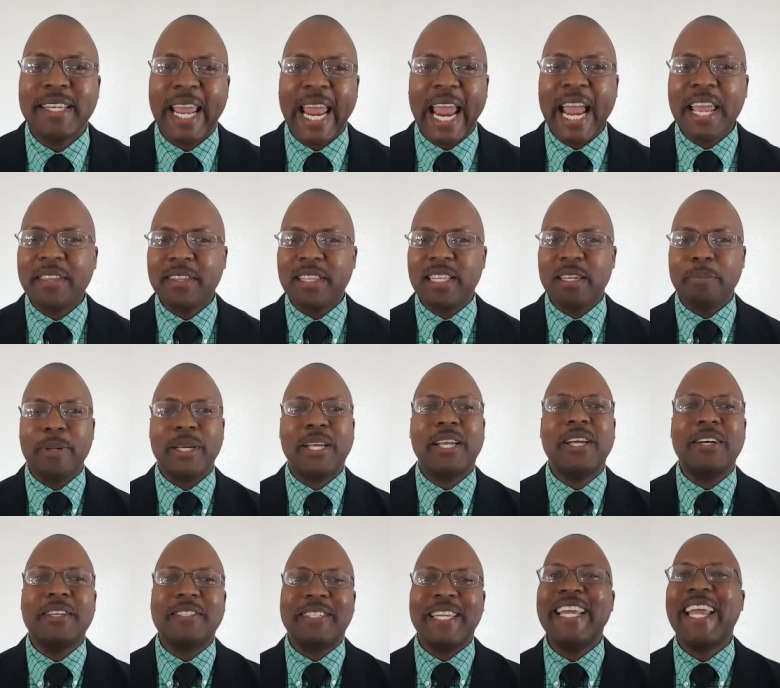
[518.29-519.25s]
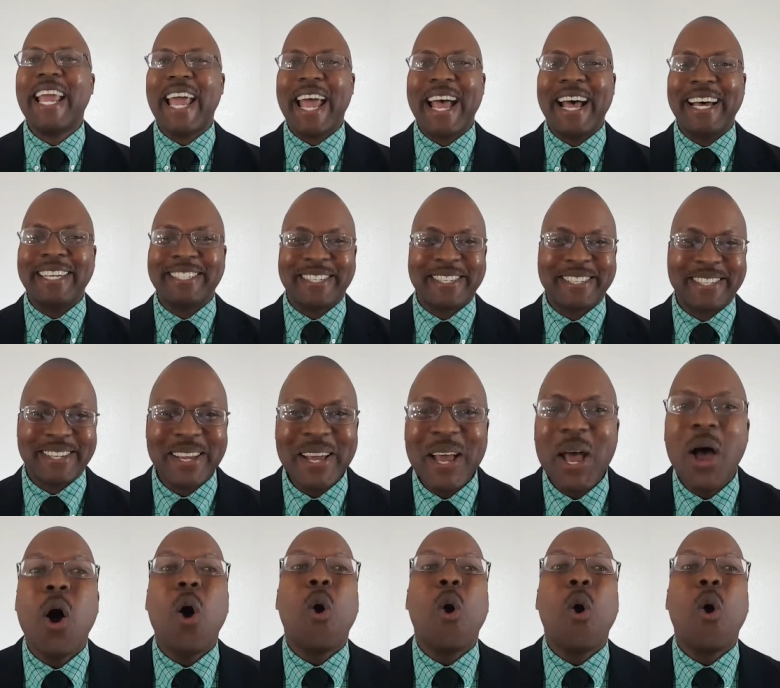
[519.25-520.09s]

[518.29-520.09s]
to handle it because he asks,